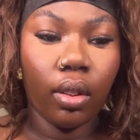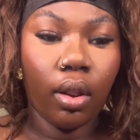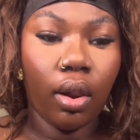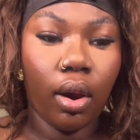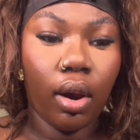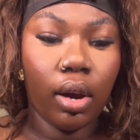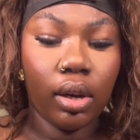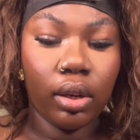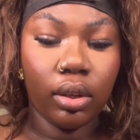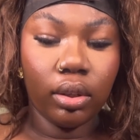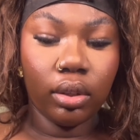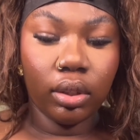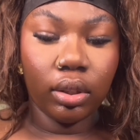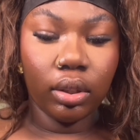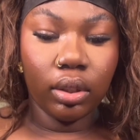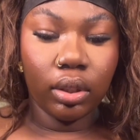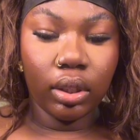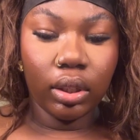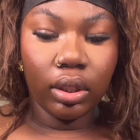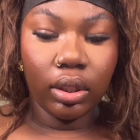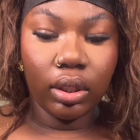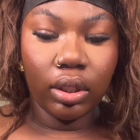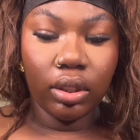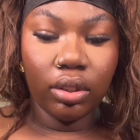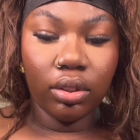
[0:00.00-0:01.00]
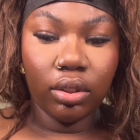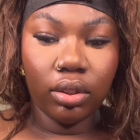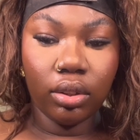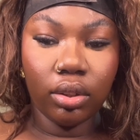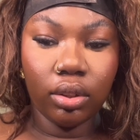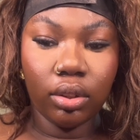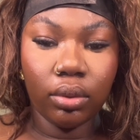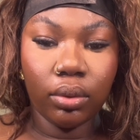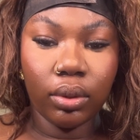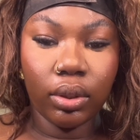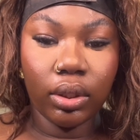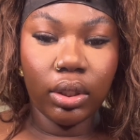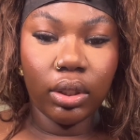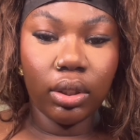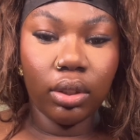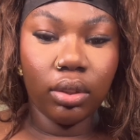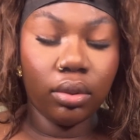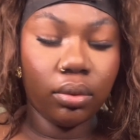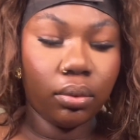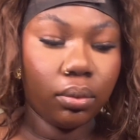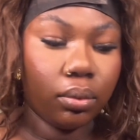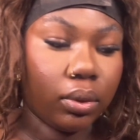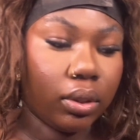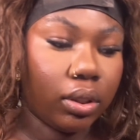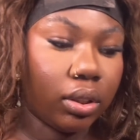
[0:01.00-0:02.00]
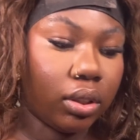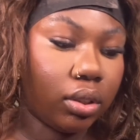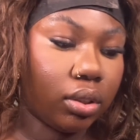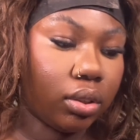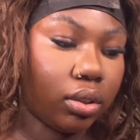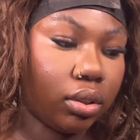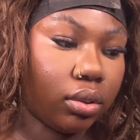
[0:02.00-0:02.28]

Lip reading: And then I like to go in with,